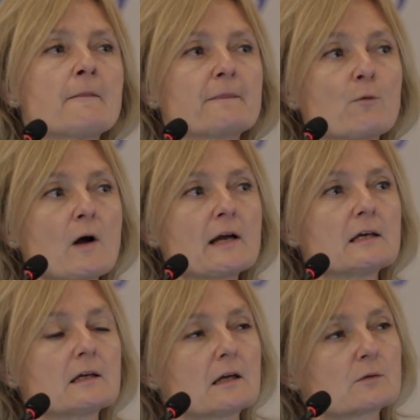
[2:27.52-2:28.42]
The
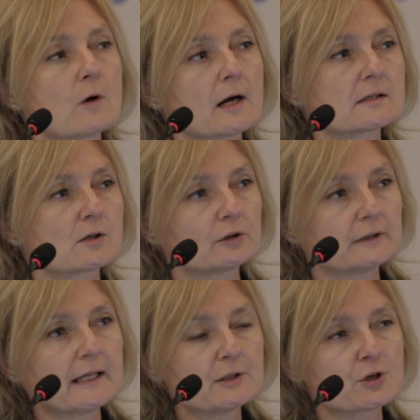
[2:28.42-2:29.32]
way it works
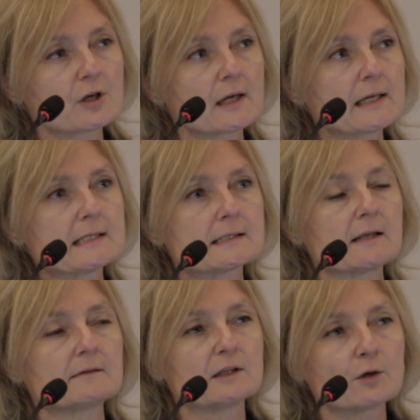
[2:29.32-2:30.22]
on Nature is
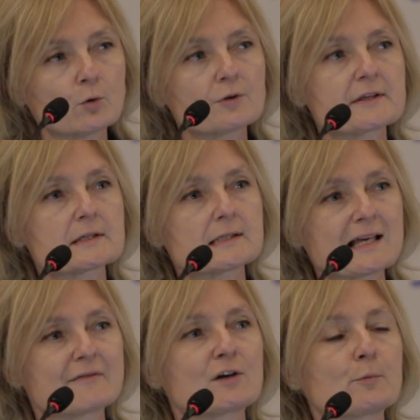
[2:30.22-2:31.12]
that the authors
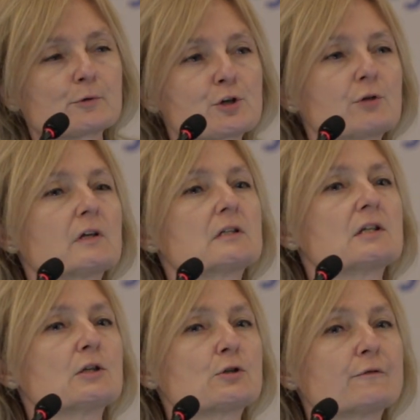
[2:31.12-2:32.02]
have an
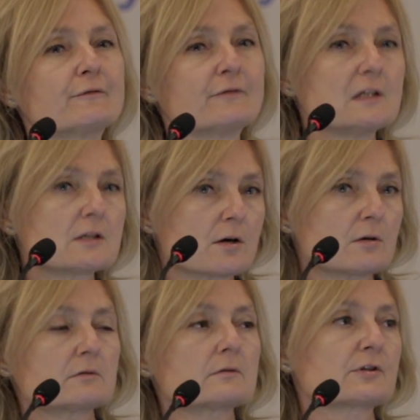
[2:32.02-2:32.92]
opportunity to
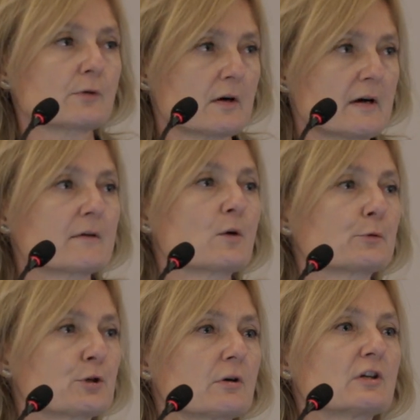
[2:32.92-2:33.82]
veto, so have an
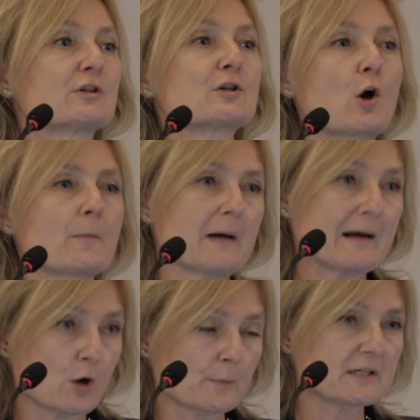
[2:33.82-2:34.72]
opportunity to
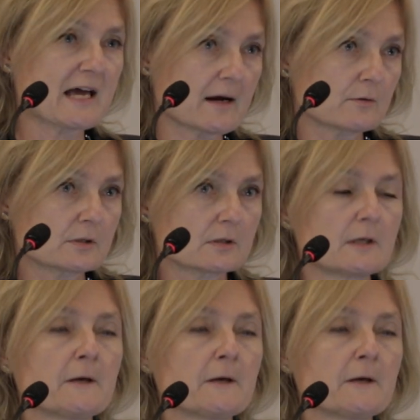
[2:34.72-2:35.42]
opt out.